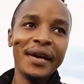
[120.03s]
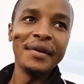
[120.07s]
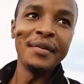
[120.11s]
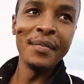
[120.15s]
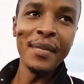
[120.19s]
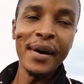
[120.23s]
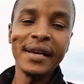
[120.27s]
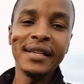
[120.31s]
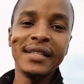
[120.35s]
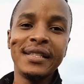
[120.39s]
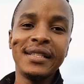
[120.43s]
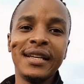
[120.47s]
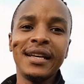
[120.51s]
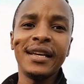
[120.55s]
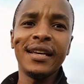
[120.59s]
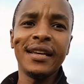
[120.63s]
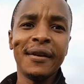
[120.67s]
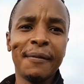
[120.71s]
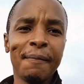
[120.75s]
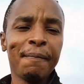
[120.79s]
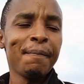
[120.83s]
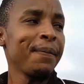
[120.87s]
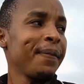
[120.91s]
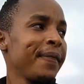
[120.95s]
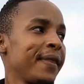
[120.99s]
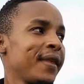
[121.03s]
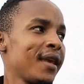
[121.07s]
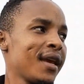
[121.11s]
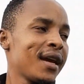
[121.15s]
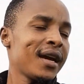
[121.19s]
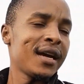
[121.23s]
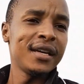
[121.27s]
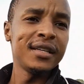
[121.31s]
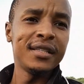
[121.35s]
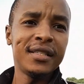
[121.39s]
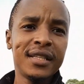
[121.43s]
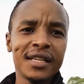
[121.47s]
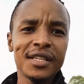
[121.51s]
my day yeah he
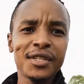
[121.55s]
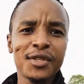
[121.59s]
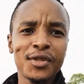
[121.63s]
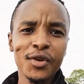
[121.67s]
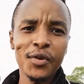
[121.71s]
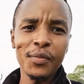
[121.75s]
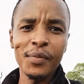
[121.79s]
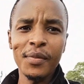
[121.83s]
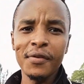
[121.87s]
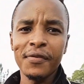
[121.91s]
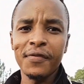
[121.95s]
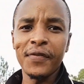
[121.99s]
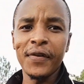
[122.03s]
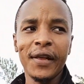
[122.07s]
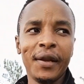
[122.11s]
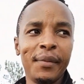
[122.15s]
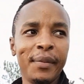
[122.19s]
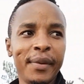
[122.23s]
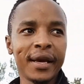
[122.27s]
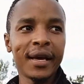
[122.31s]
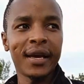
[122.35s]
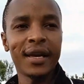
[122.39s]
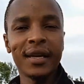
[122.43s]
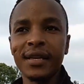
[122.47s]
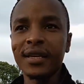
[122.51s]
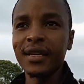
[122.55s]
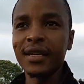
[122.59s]
just saw me filming and he